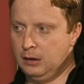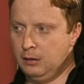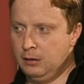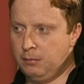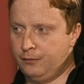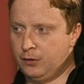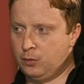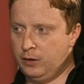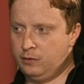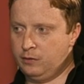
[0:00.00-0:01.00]
but after
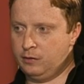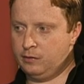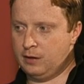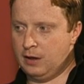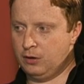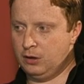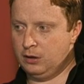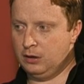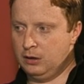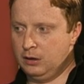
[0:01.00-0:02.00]
queen
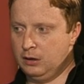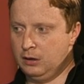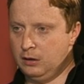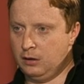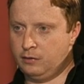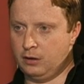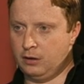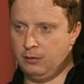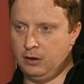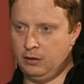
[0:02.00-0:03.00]
c7, I
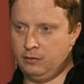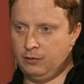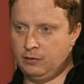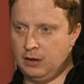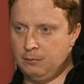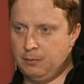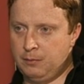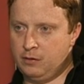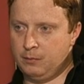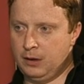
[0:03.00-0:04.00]
suddenly realised if I take the
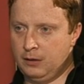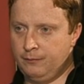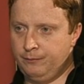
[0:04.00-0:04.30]
bishop here,